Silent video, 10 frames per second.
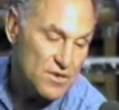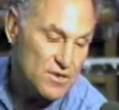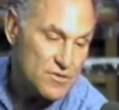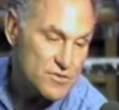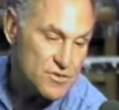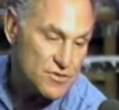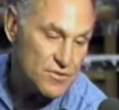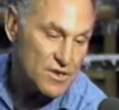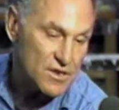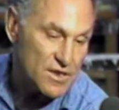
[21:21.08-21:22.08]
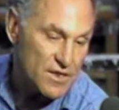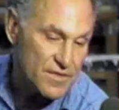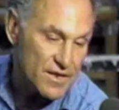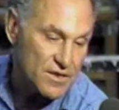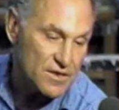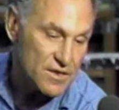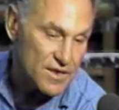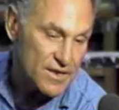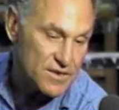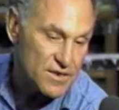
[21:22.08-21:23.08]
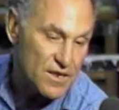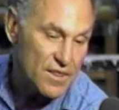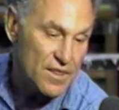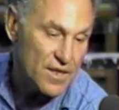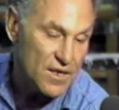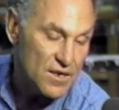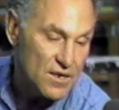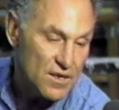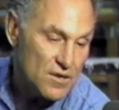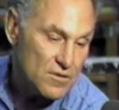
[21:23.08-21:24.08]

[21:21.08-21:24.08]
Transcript: goes to an elite that can collect it and then,